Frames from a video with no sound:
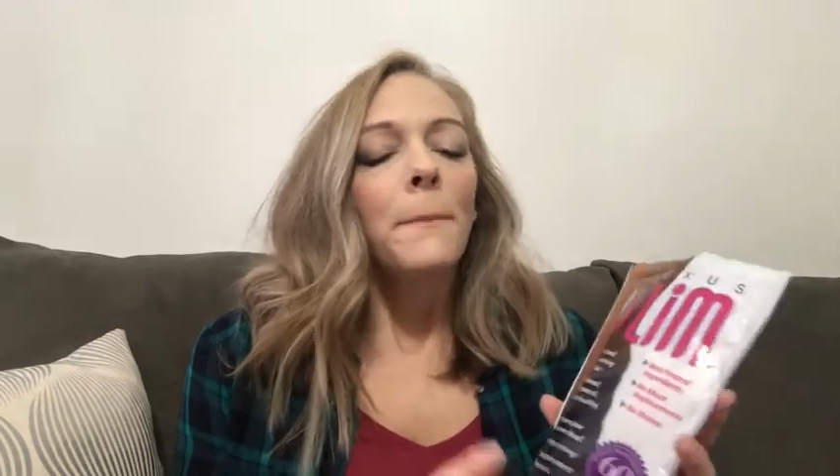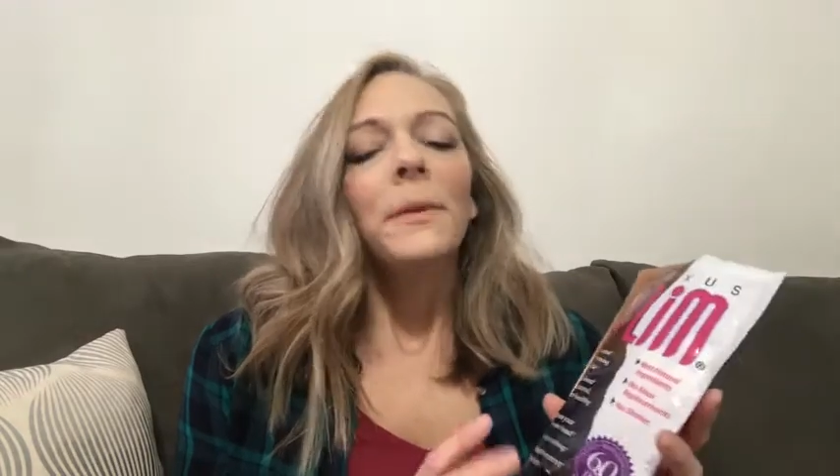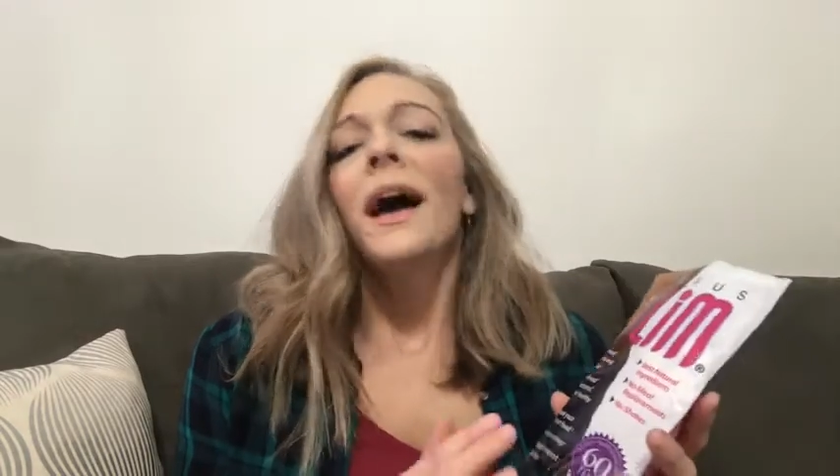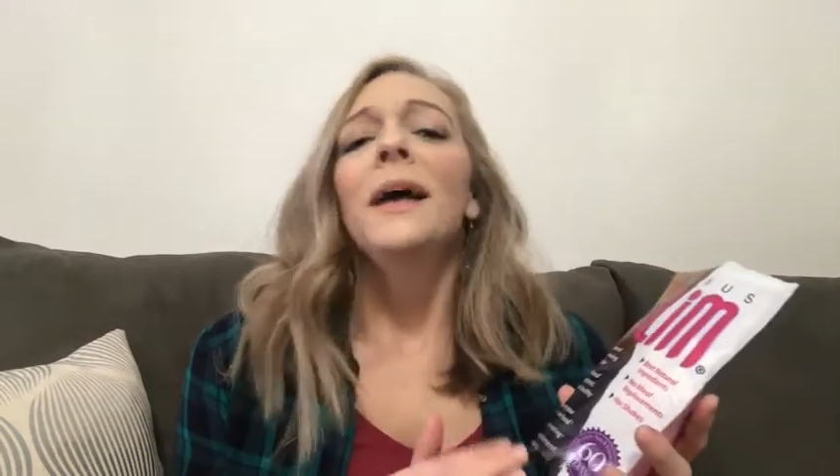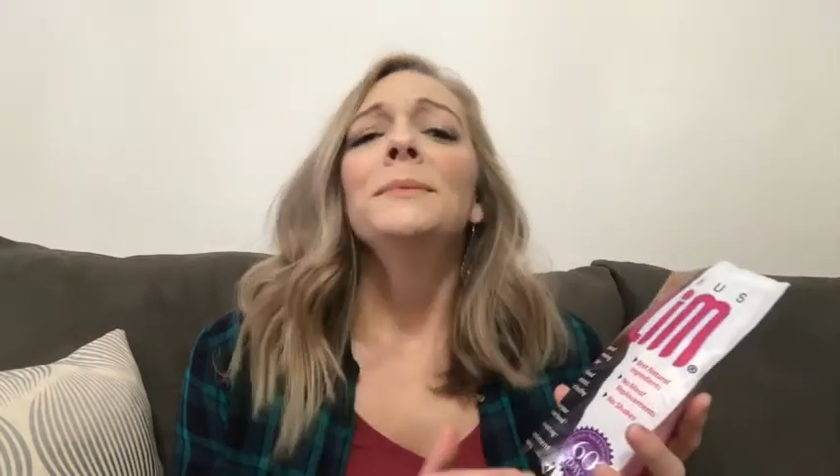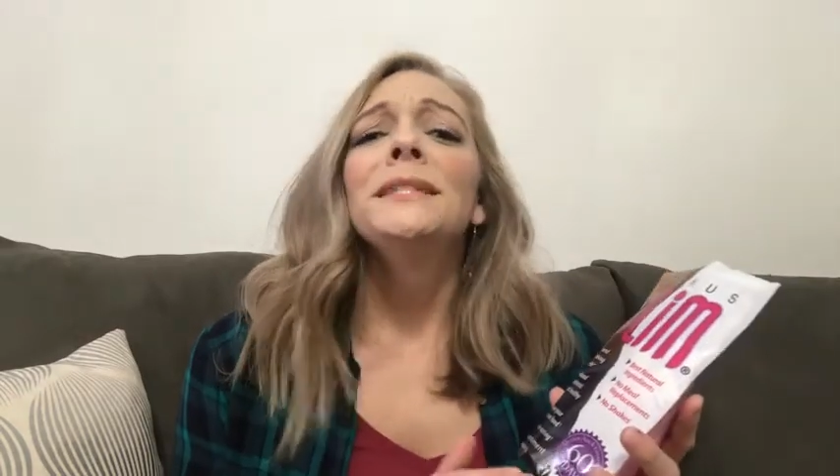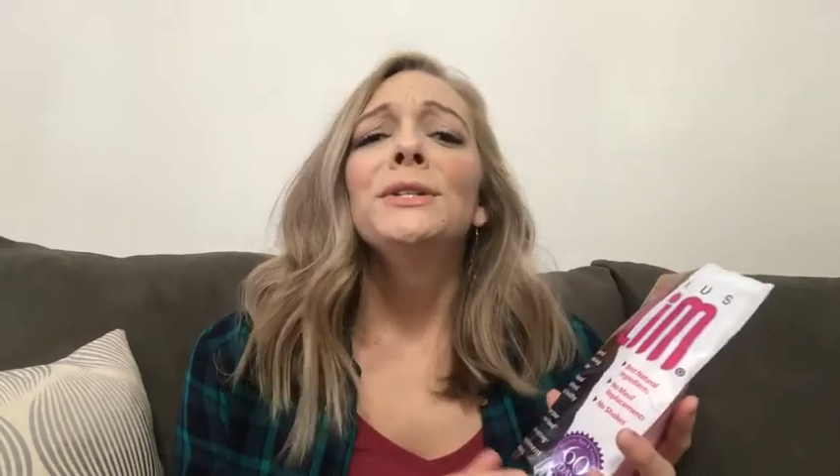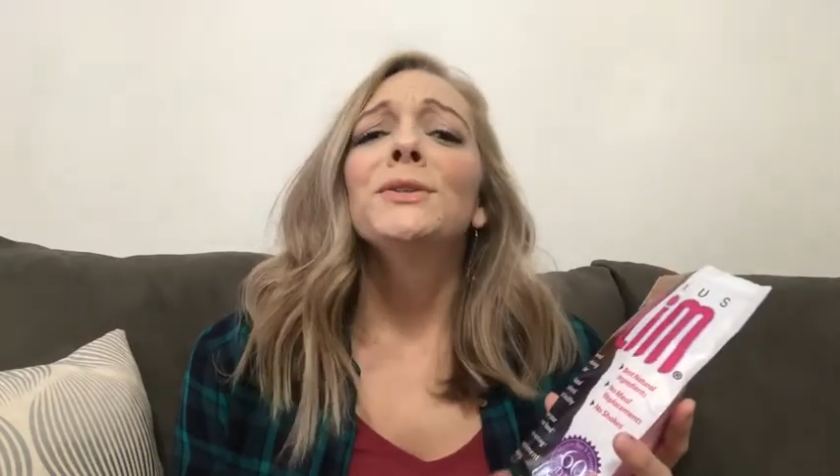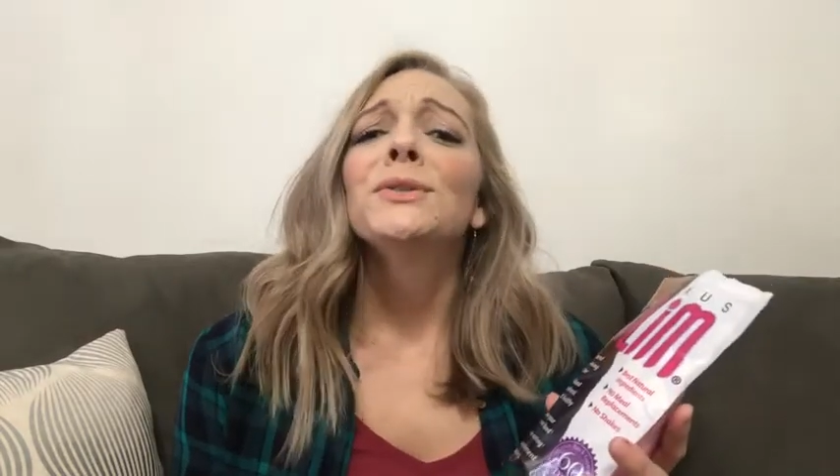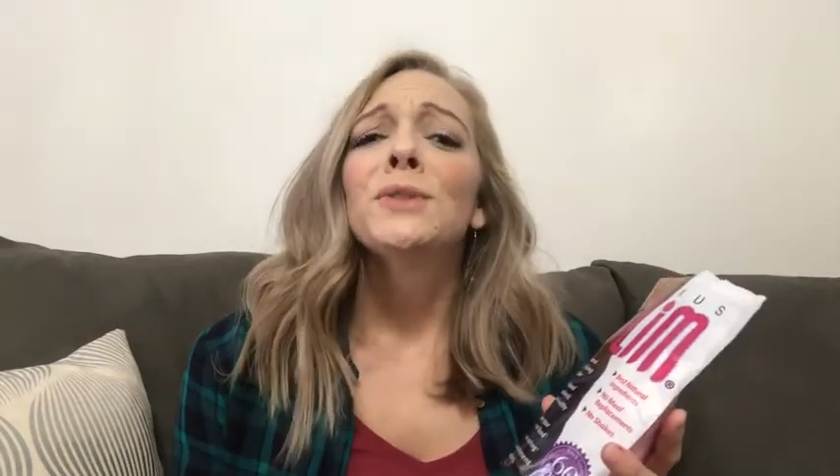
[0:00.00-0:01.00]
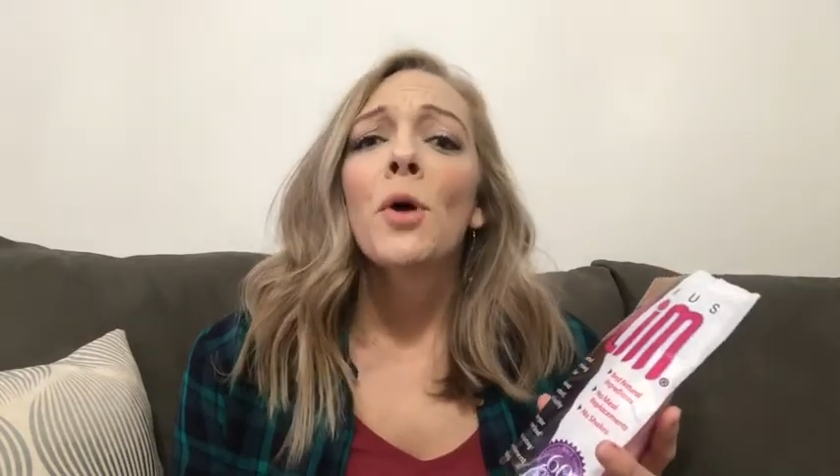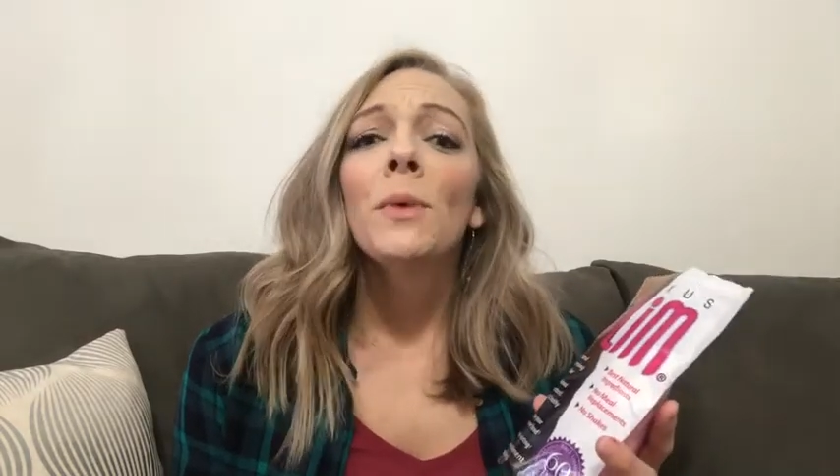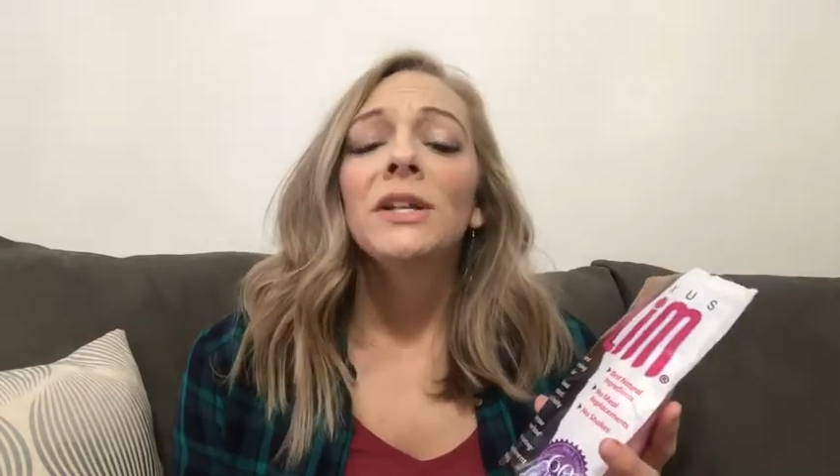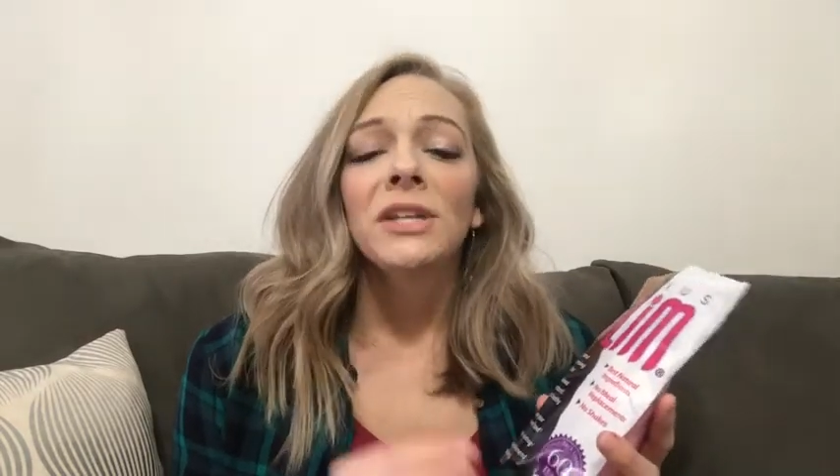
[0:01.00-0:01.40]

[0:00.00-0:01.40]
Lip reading: But I'm still so much